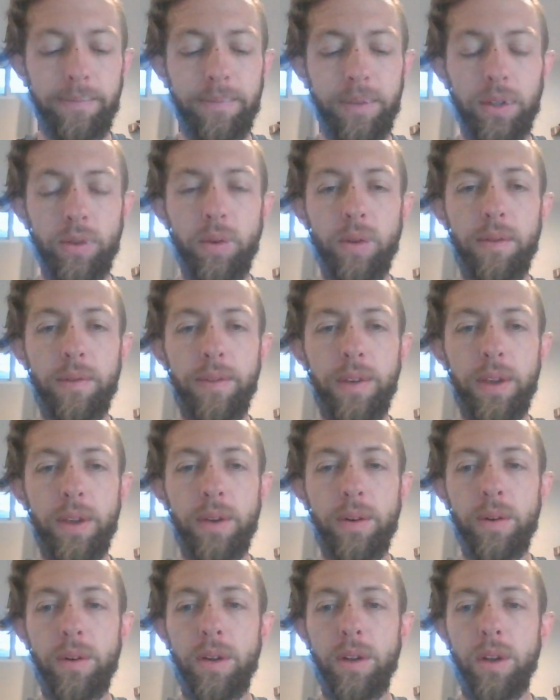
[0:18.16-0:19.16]
to
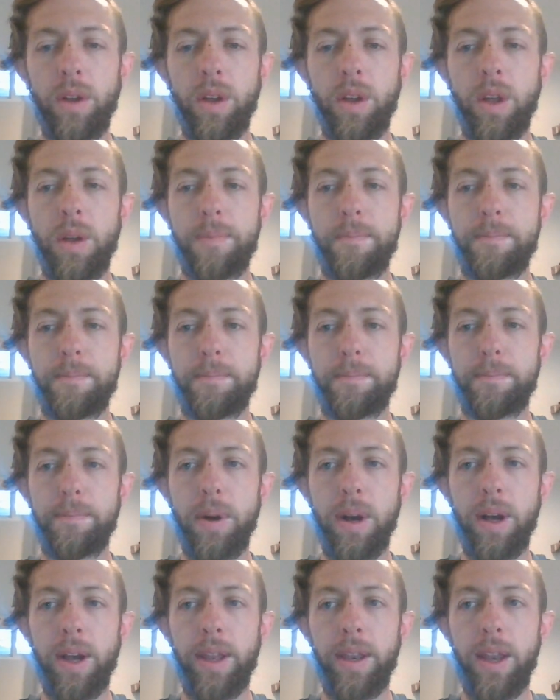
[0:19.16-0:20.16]
review.
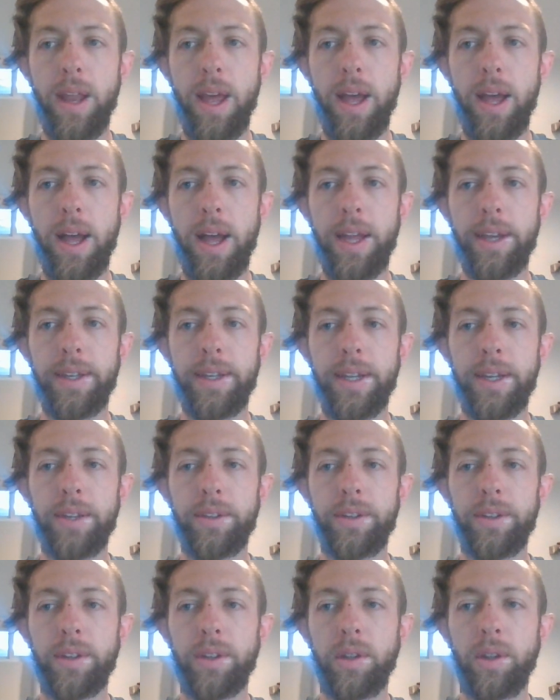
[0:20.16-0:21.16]
But I did
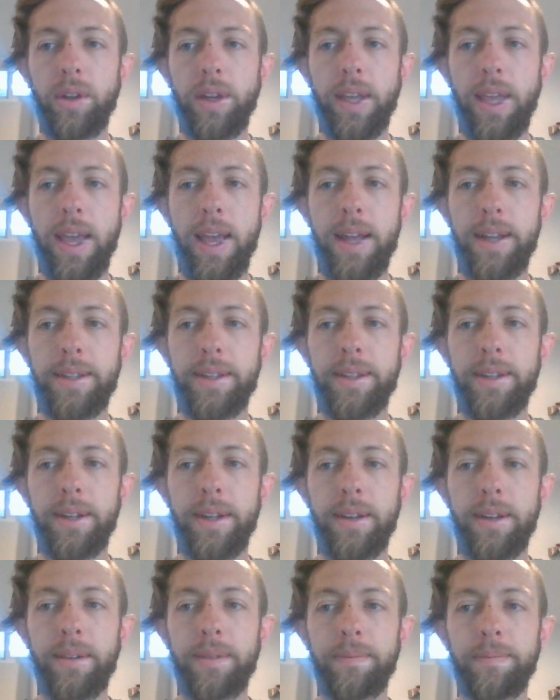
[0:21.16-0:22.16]
just look at
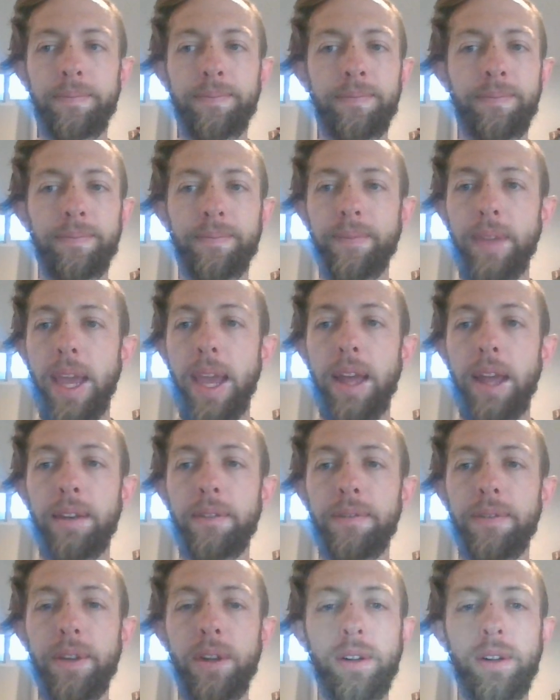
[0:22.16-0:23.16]

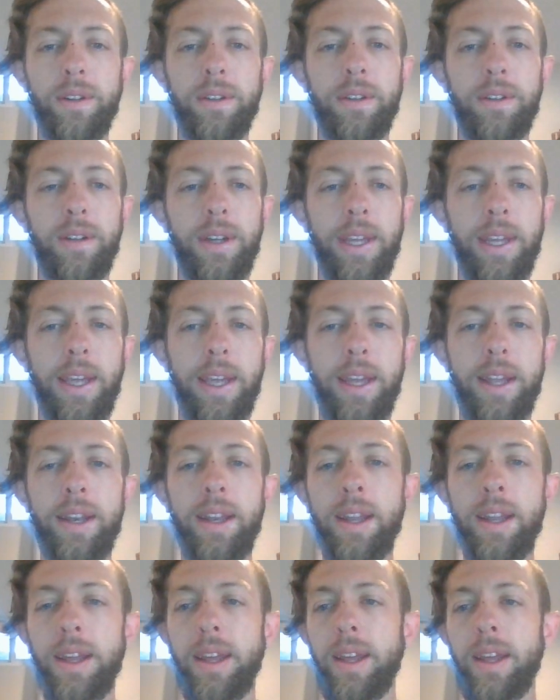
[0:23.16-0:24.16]
Anfield again.
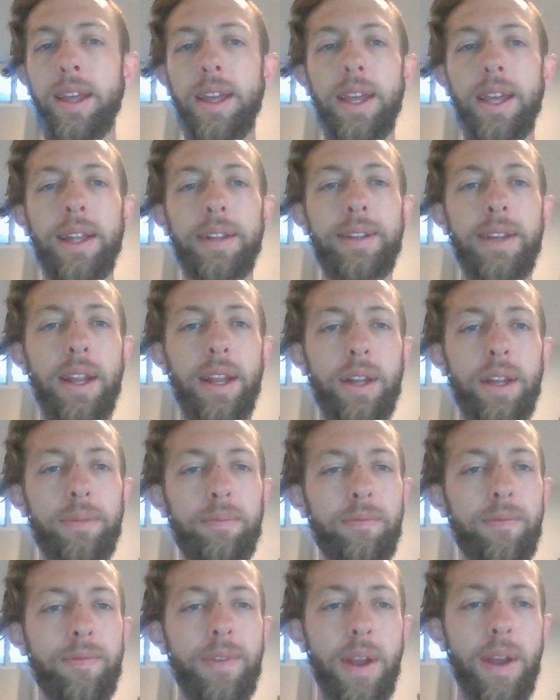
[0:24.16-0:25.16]
It's at a
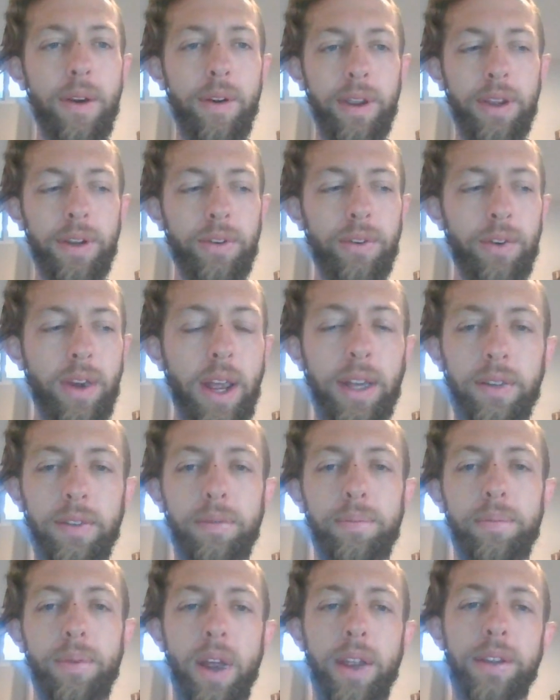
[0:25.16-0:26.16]
very
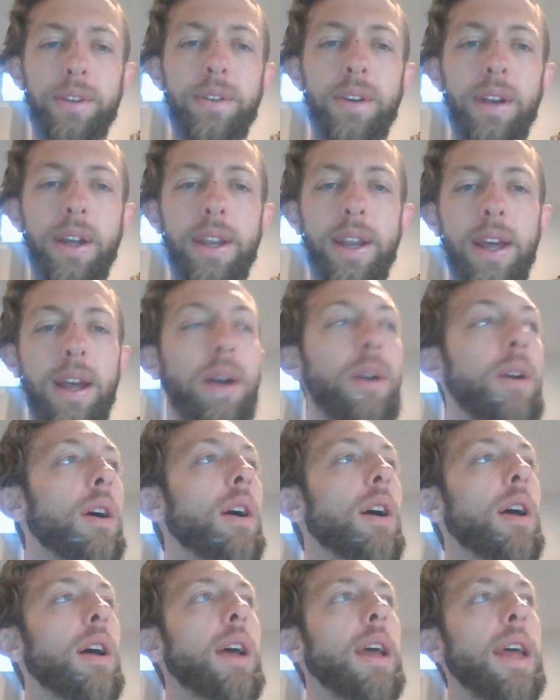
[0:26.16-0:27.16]
attractive price right now,
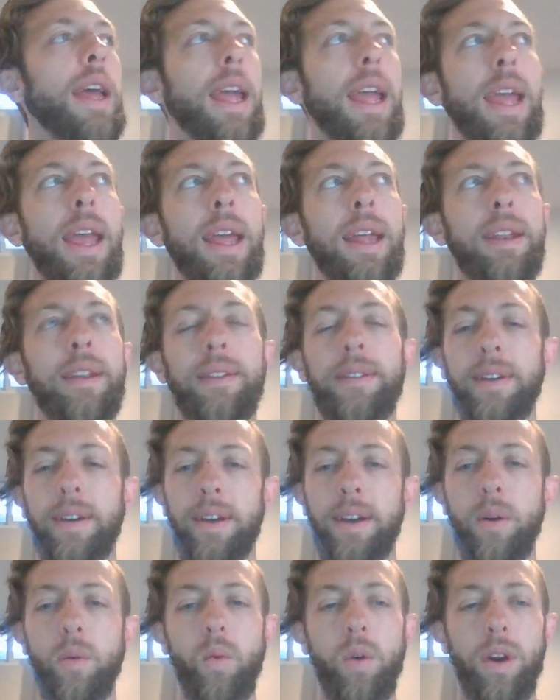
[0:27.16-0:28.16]
and
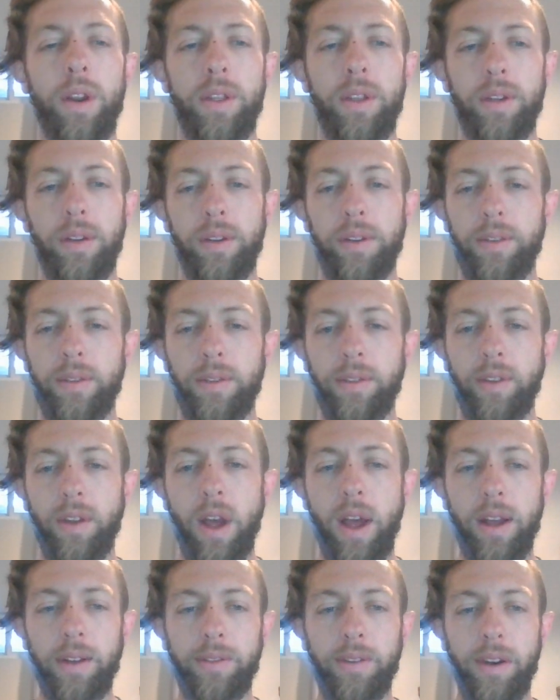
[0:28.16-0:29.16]
one of the
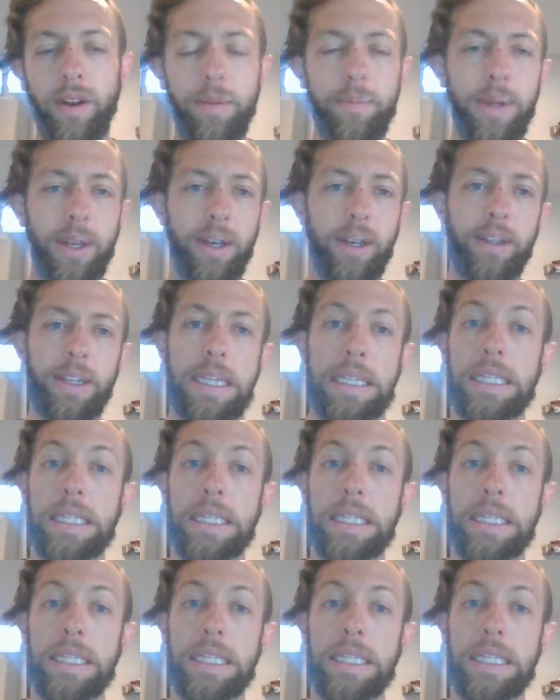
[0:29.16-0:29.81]
stocks that I've been